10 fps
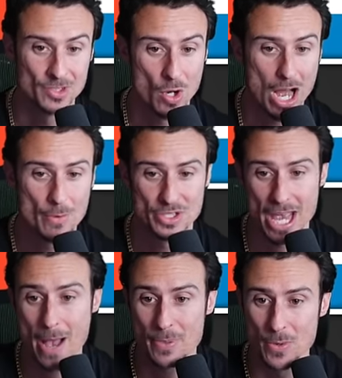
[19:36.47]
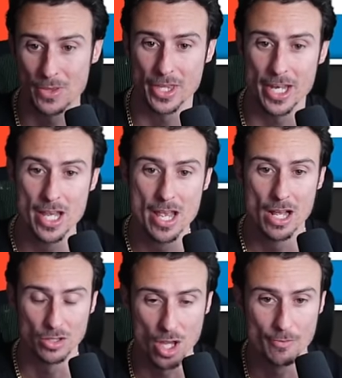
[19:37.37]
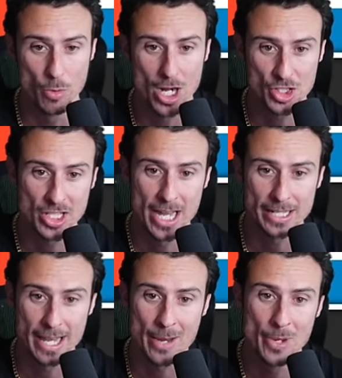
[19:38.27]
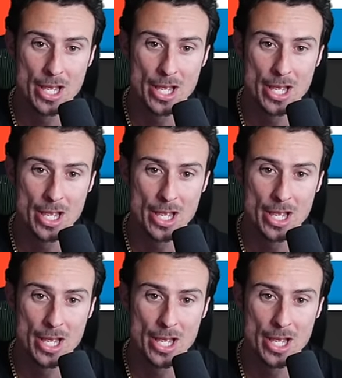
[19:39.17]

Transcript: So I was happy with it. I loved watching that game.